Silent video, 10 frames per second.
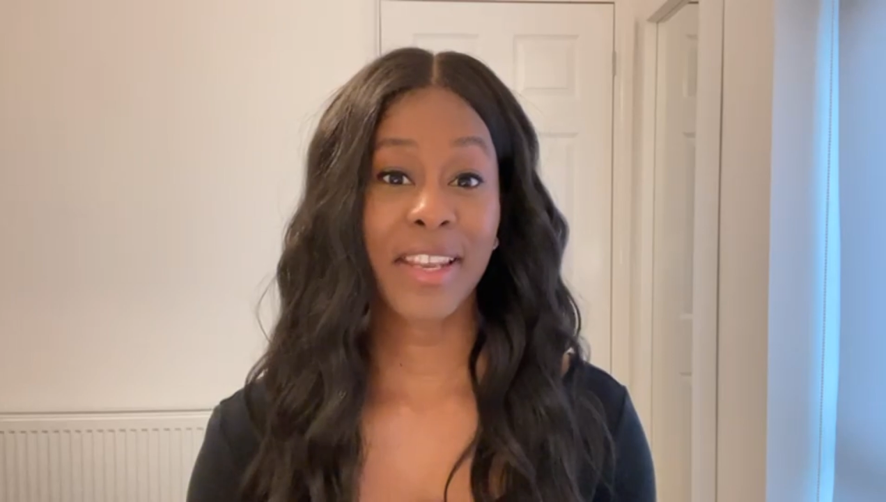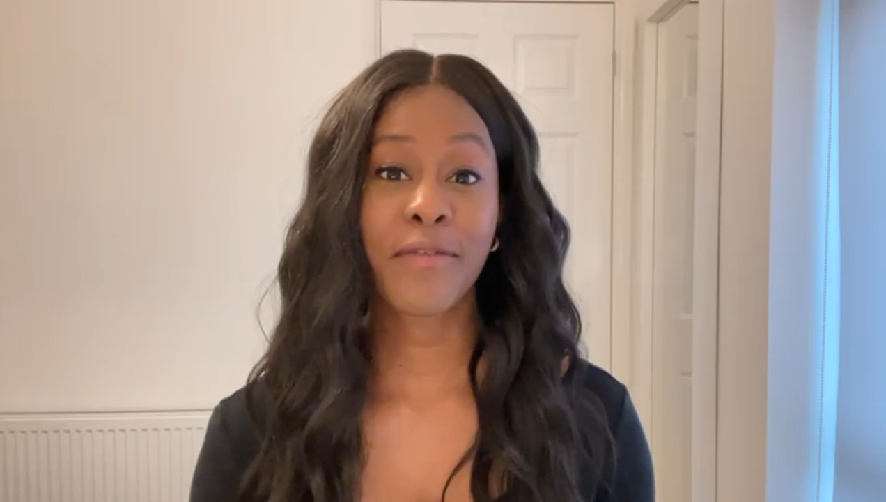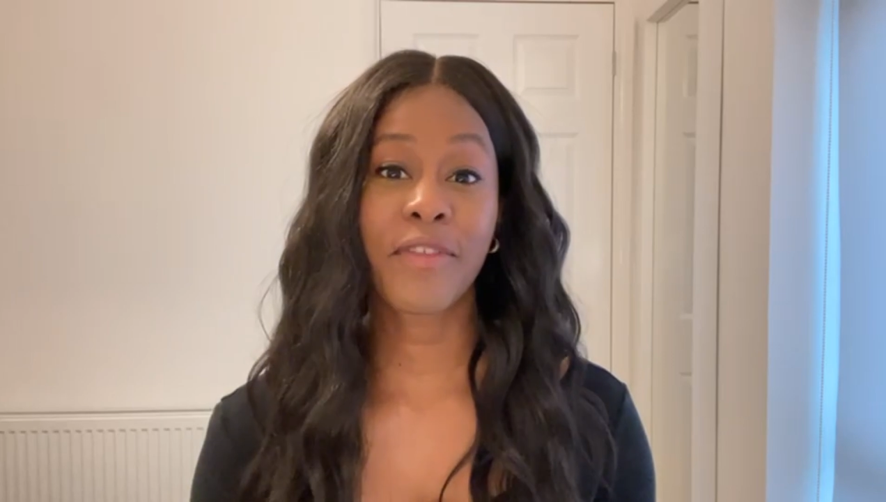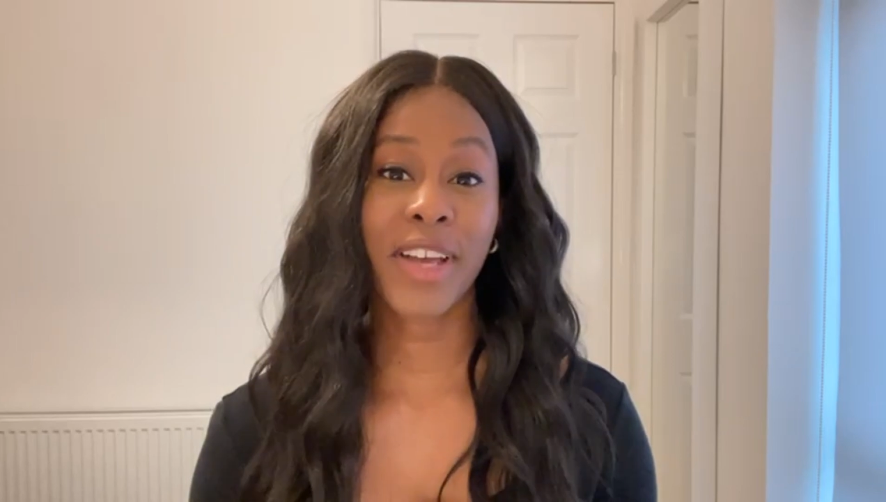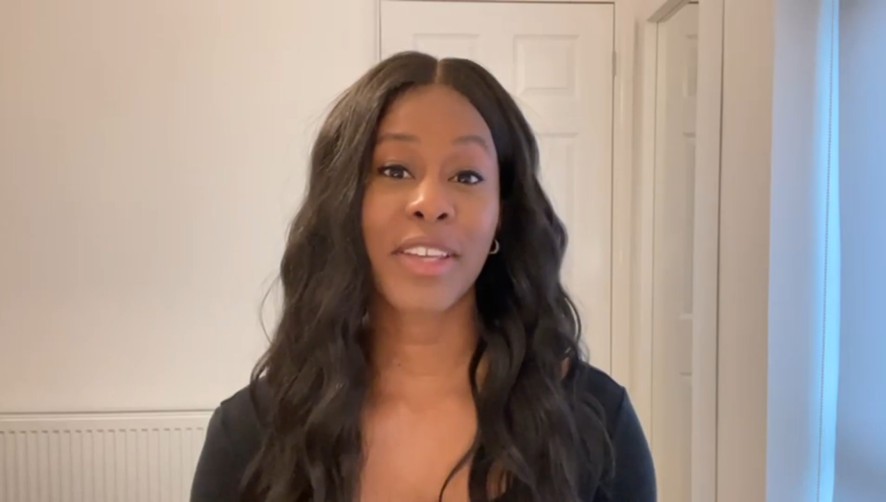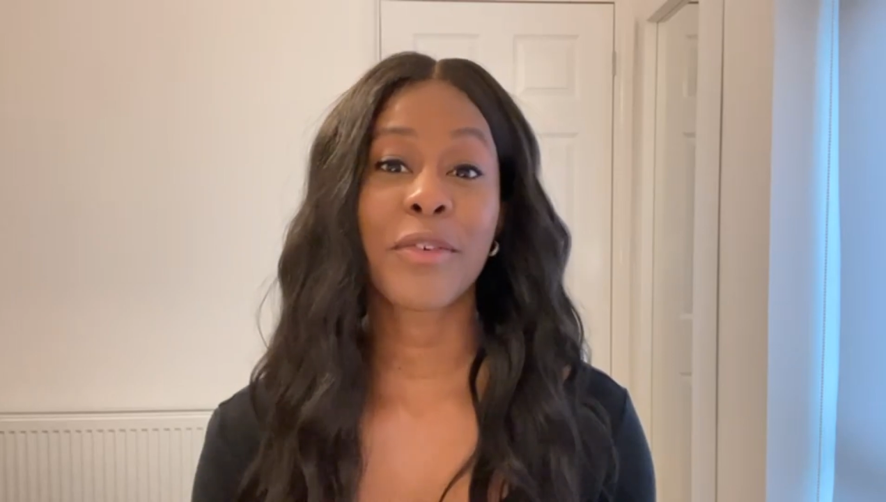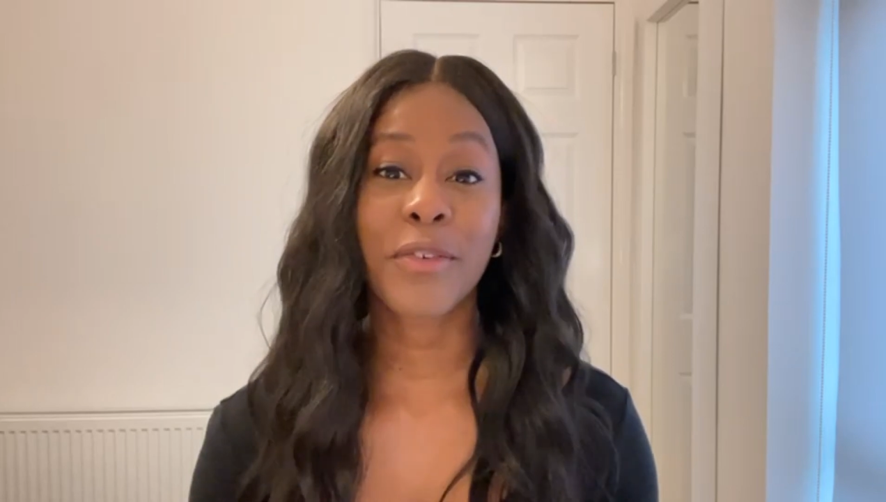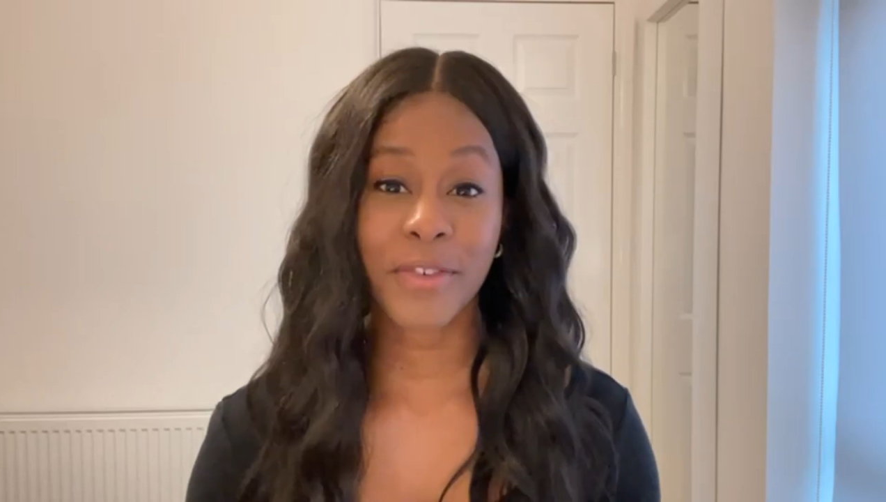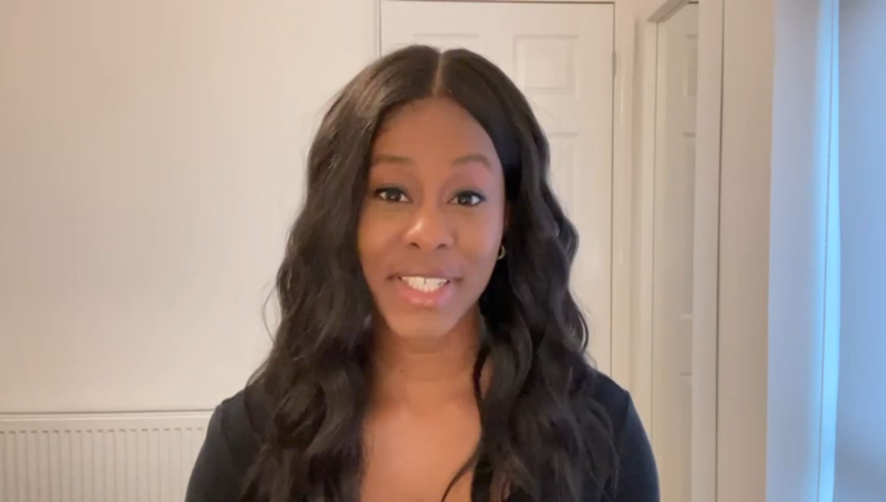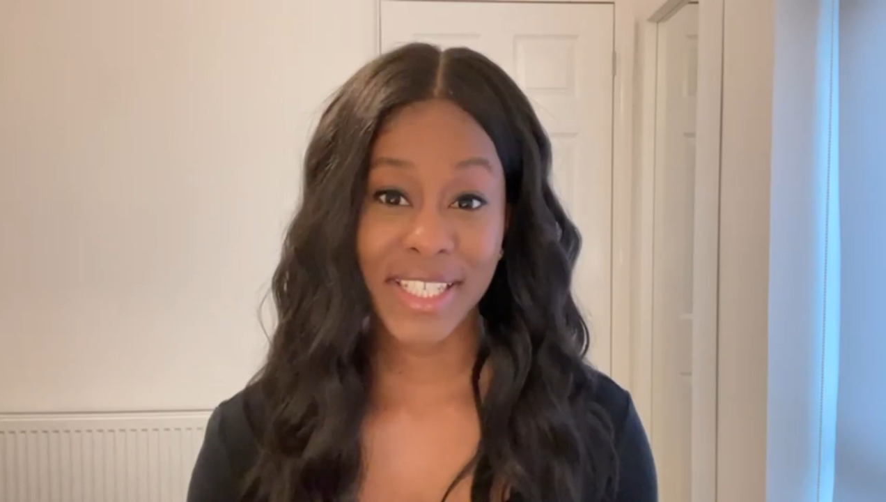invite your
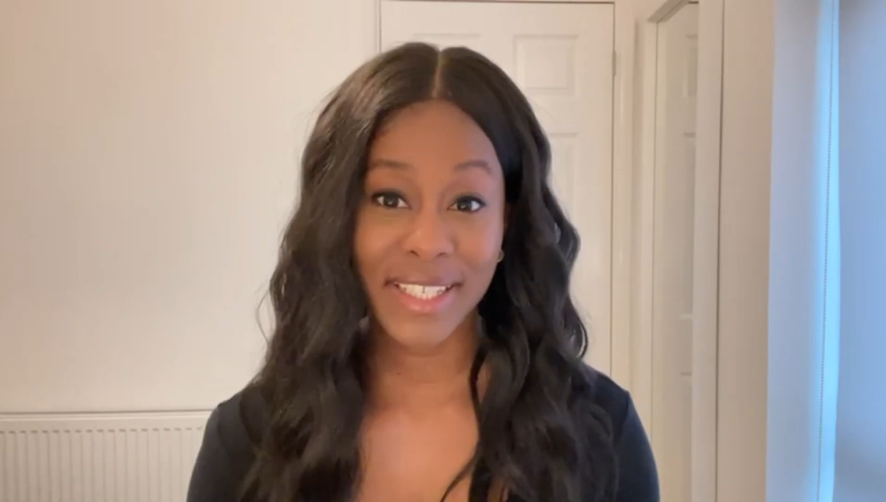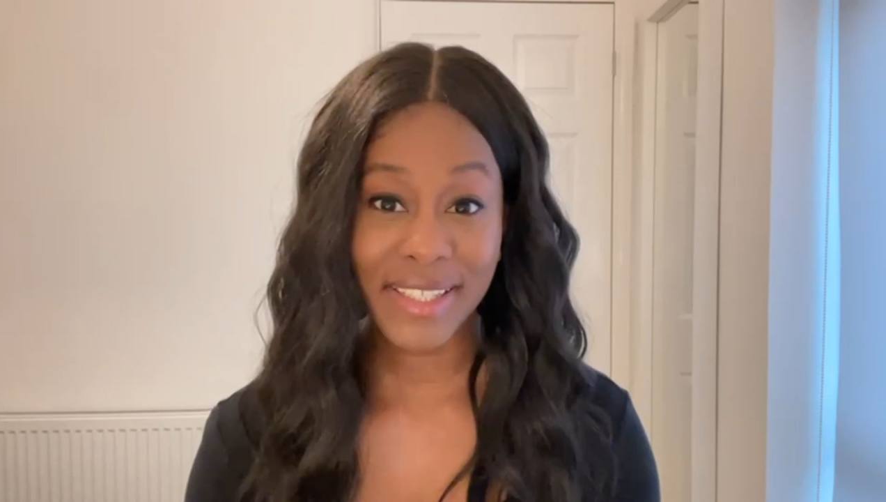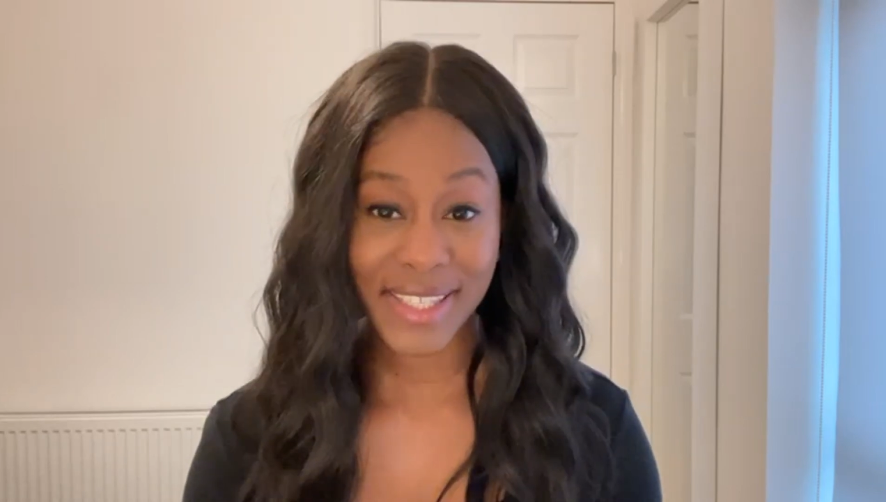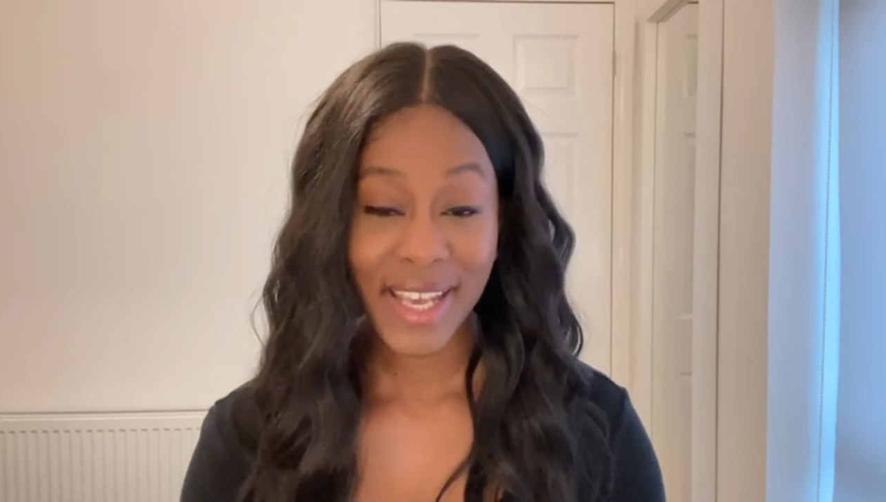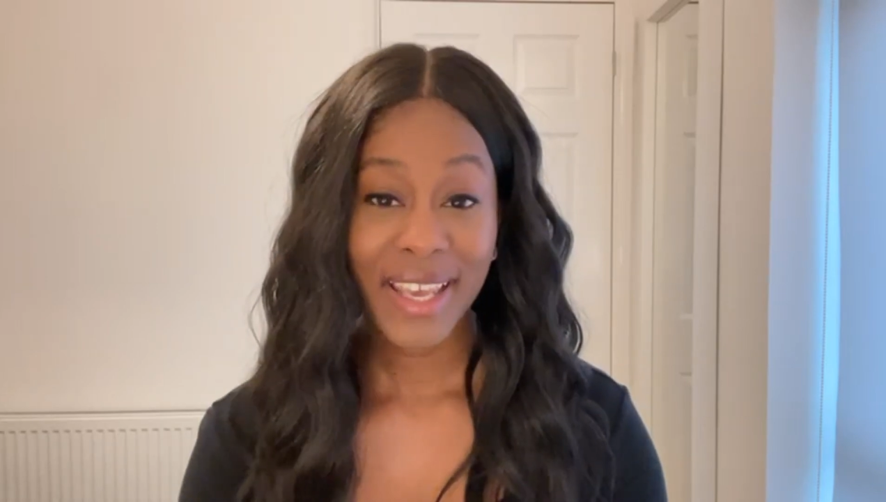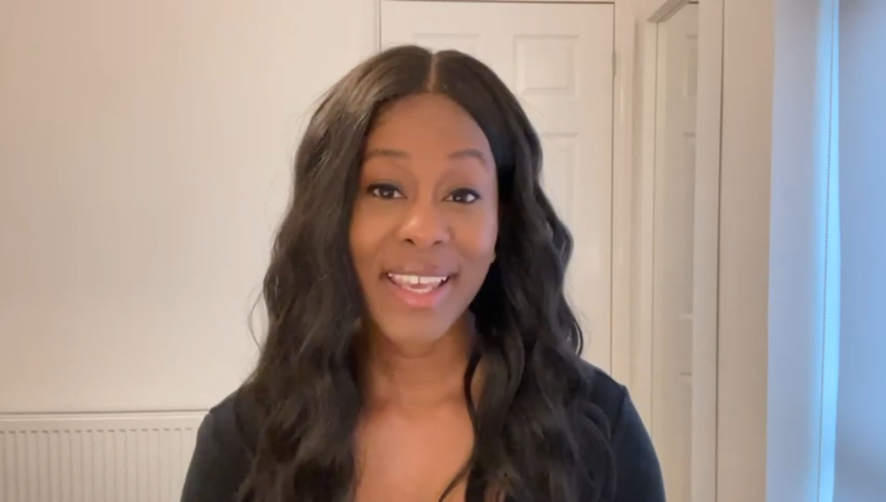audience